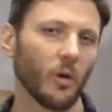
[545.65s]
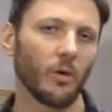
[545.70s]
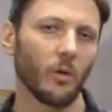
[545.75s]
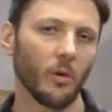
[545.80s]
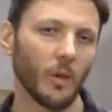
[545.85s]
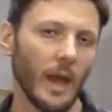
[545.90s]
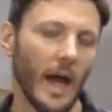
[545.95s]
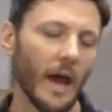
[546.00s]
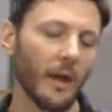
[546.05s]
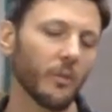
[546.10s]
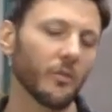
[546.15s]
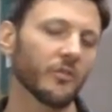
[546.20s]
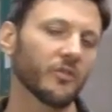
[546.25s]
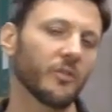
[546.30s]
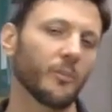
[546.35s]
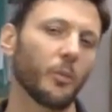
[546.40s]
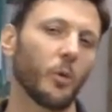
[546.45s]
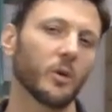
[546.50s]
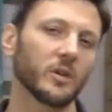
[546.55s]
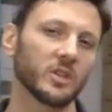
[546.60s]
or lateral
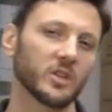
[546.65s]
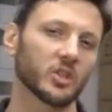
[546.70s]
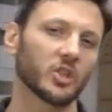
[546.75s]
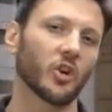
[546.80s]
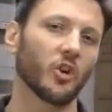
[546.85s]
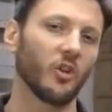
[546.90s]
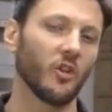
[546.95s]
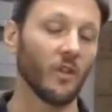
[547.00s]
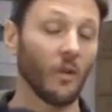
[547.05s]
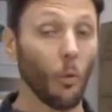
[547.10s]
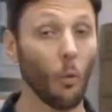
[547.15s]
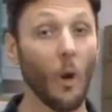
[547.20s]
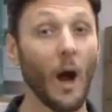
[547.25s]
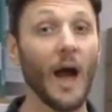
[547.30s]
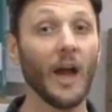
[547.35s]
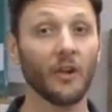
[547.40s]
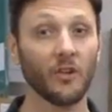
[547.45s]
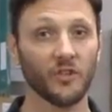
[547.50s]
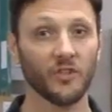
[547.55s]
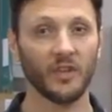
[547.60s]
support to turn the
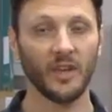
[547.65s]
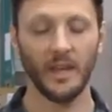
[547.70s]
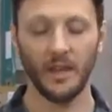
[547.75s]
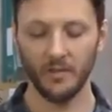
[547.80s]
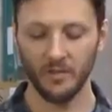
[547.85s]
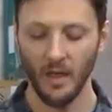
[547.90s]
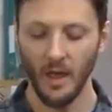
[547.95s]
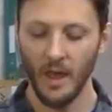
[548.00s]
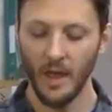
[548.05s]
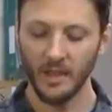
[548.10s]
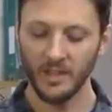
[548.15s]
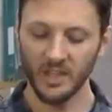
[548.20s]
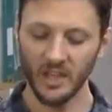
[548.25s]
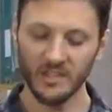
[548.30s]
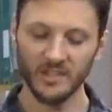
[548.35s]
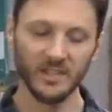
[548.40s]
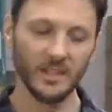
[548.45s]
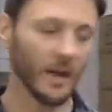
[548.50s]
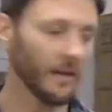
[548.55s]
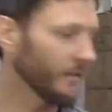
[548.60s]
wider skis.
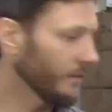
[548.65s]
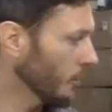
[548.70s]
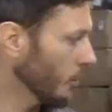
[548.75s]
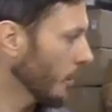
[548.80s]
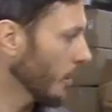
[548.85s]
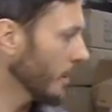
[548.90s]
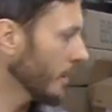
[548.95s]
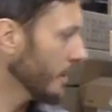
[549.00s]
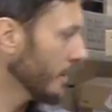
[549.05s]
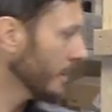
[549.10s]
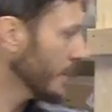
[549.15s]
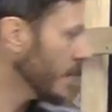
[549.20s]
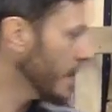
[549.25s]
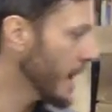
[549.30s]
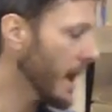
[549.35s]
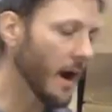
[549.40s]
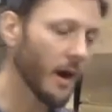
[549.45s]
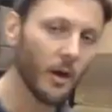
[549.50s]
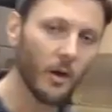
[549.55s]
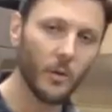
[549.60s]
Just enough for the
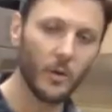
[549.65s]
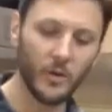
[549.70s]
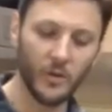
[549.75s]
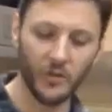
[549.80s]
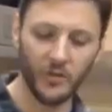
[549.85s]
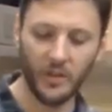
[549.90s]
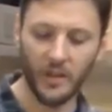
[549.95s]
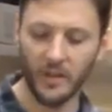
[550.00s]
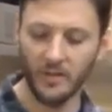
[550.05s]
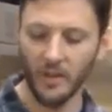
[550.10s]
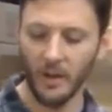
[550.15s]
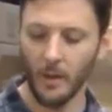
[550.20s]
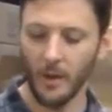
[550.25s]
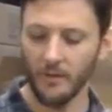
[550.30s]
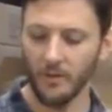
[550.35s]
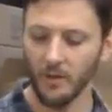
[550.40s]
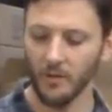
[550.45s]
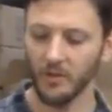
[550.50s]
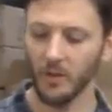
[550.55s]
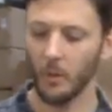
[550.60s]
narrower skis,
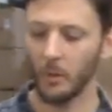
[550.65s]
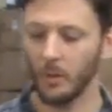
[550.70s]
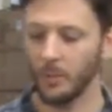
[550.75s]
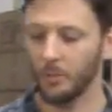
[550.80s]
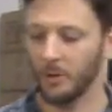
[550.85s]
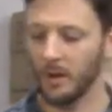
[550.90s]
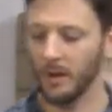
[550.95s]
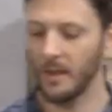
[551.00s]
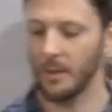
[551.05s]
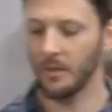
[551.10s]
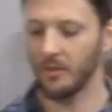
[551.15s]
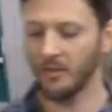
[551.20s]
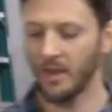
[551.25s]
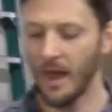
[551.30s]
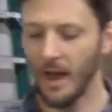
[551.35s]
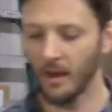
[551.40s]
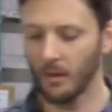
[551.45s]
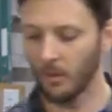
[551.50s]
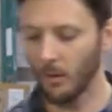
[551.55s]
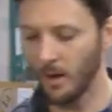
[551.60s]
however, so we put it in this
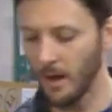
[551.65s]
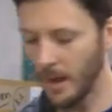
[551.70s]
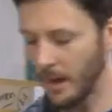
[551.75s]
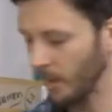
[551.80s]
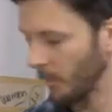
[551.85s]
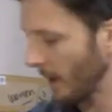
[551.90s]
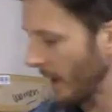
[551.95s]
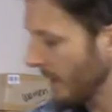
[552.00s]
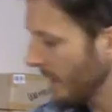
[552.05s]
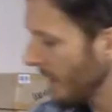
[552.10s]
category anyway.